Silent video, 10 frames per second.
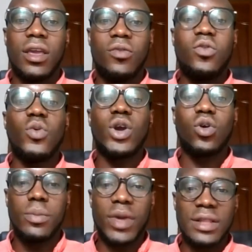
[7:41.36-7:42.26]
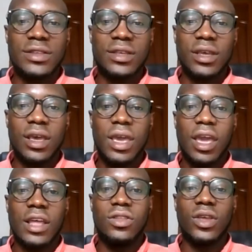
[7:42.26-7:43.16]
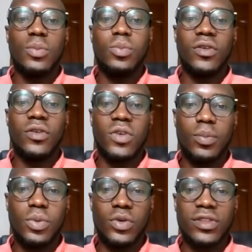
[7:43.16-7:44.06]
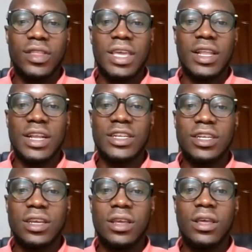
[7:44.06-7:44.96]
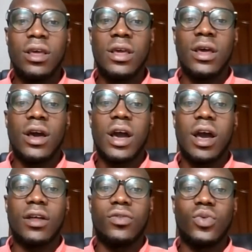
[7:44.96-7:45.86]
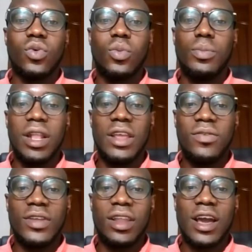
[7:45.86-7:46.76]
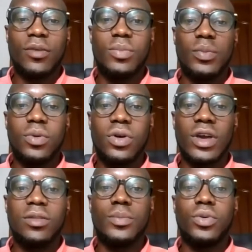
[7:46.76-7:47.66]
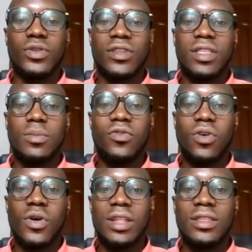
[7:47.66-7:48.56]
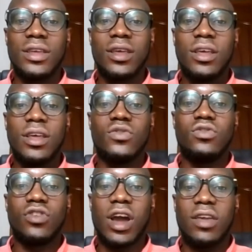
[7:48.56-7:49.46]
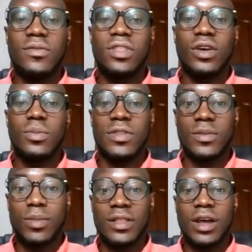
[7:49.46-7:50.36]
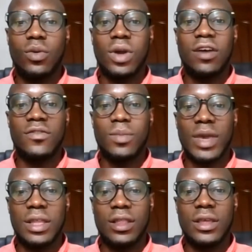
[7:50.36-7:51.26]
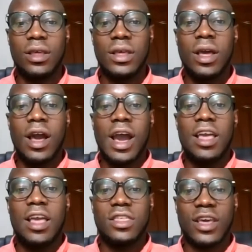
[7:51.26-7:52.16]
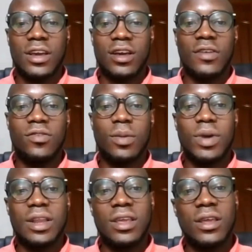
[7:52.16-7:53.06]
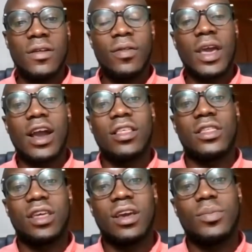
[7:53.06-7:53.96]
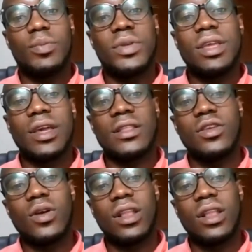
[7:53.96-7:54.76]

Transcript: if we commit and if we put the energy to believe in young people and put them forward to drive the commitment that we have made. I thank everybody. I thank PPD and